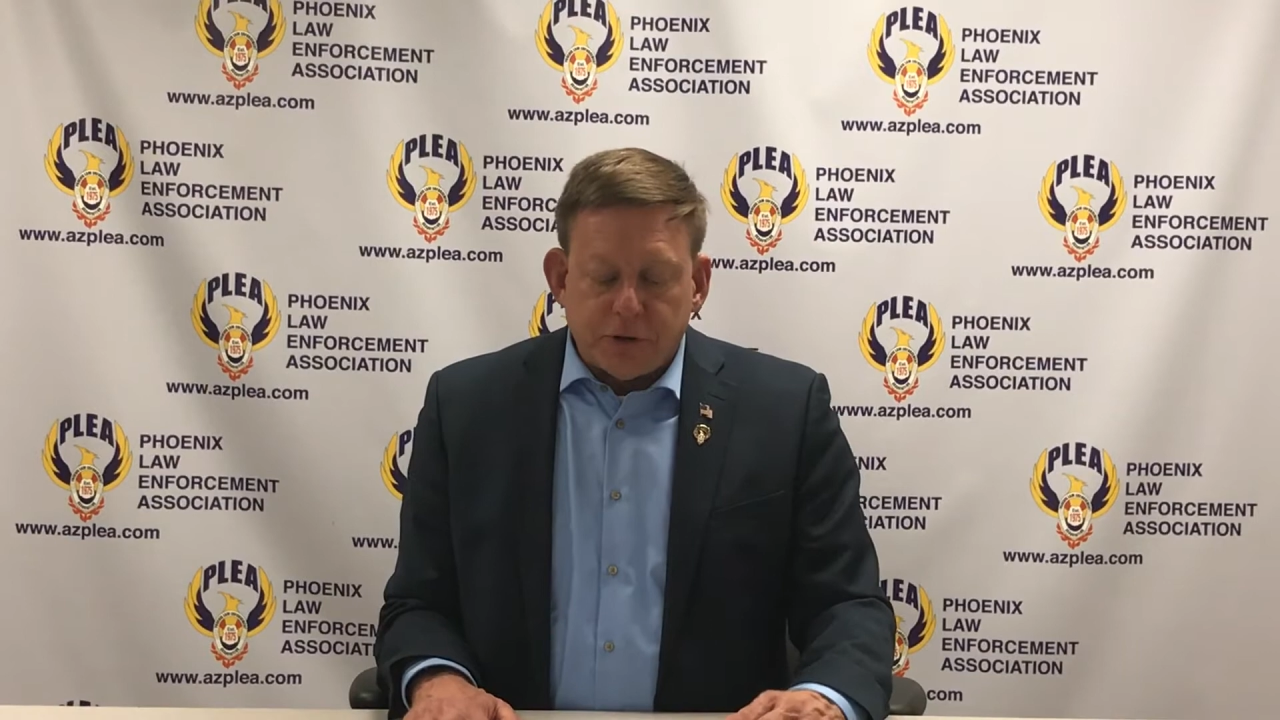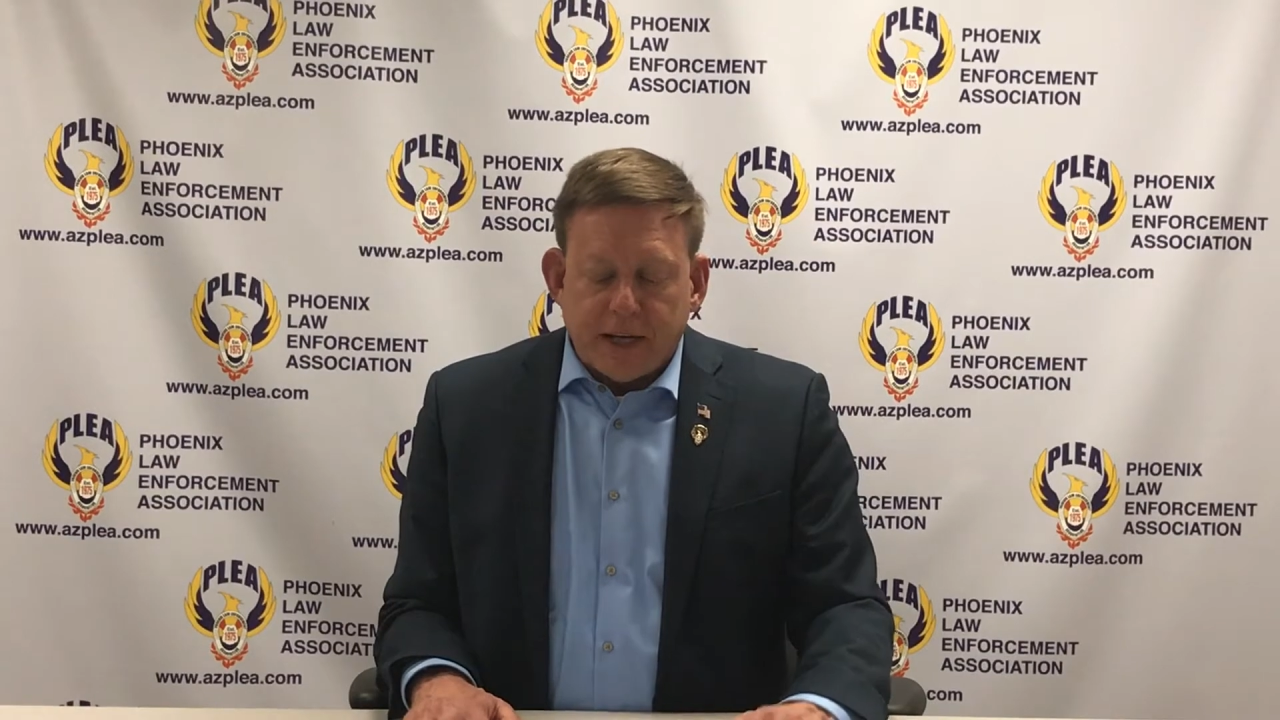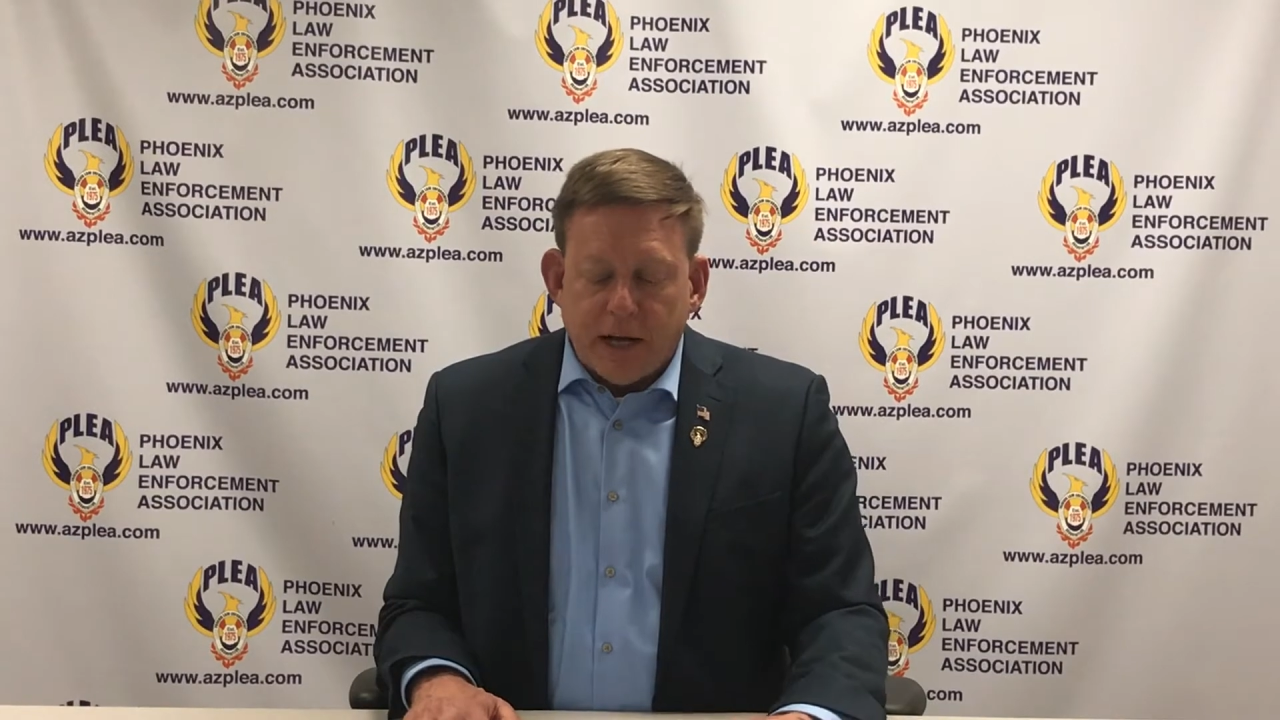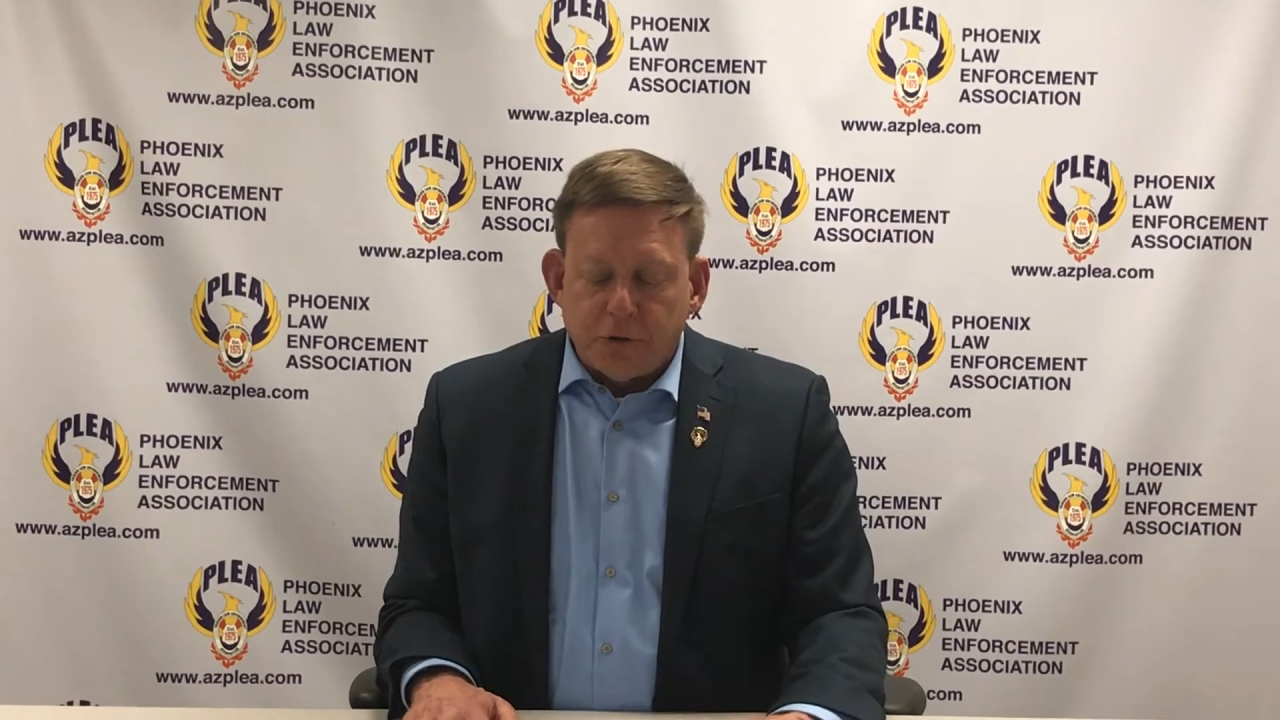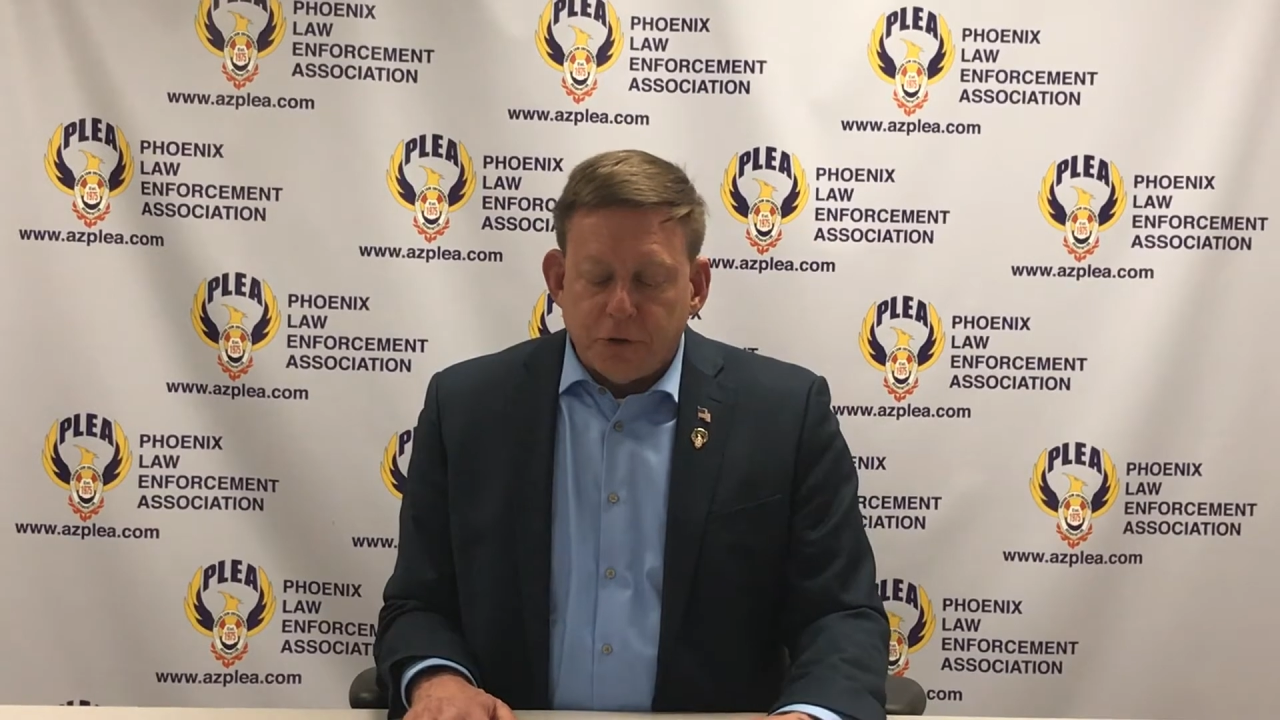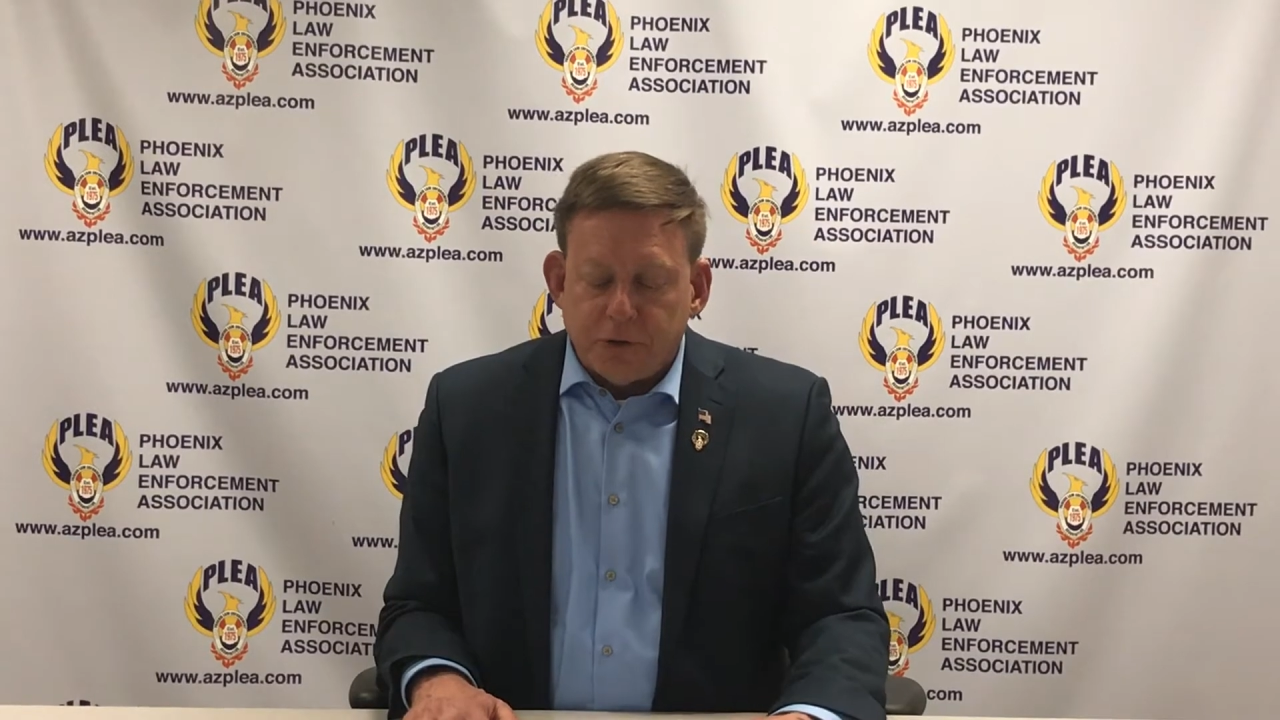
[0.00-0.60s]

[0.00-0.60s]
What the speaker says: of the council,